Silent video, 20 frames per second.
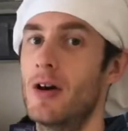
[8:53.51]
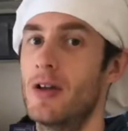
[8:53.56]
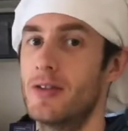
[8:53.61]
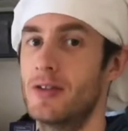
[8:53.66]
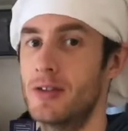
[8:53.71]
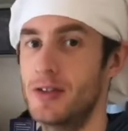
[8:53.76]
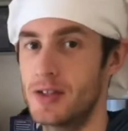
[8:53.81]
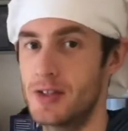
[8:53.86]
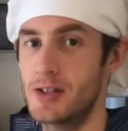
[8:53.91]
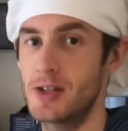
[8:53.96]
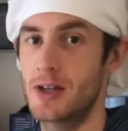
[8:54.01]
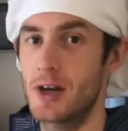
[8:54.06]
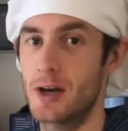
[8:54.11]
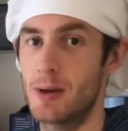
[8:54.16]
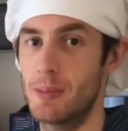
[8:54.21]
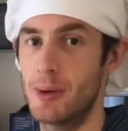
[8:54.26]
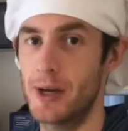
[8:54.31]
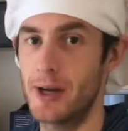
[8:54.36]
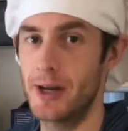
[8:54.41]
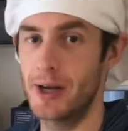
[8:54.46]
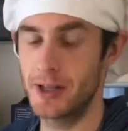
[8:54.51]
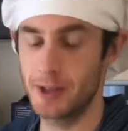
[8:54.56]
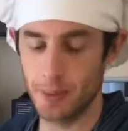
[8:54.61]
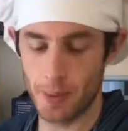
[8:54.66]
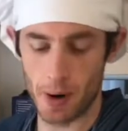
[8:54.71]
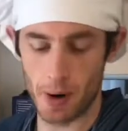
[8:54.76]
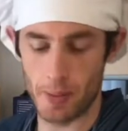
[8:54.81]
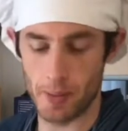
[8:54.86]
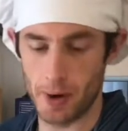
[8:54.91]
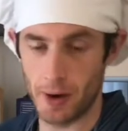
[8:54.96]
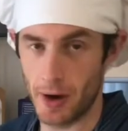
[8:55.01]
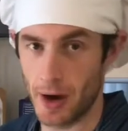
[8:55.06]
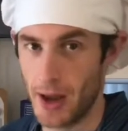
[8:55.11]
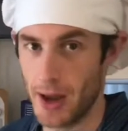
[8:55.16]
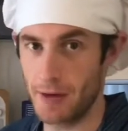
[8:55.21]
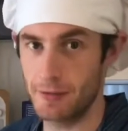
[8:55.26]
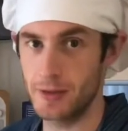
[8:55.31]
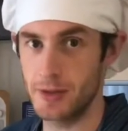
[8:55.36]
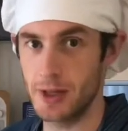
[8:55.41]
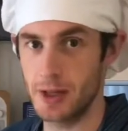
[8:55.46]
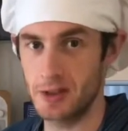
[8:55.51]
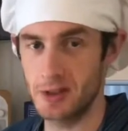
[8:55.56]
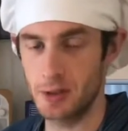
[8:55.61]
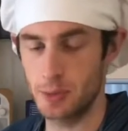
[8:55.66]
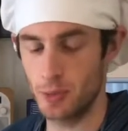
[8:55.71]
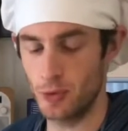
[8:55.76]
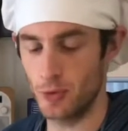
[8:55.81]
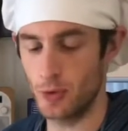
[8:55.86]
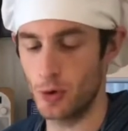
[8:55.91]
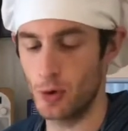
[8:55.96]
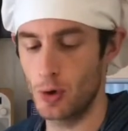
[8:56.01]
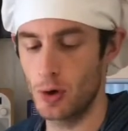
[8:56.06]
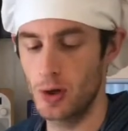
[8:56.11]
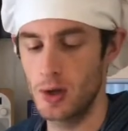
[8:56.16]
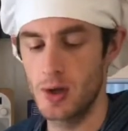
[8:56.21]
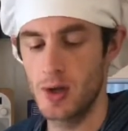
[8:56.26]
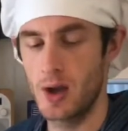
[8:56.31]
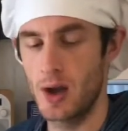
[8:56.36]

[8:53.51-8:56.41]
this is going to be an experiment. I haven't done this before.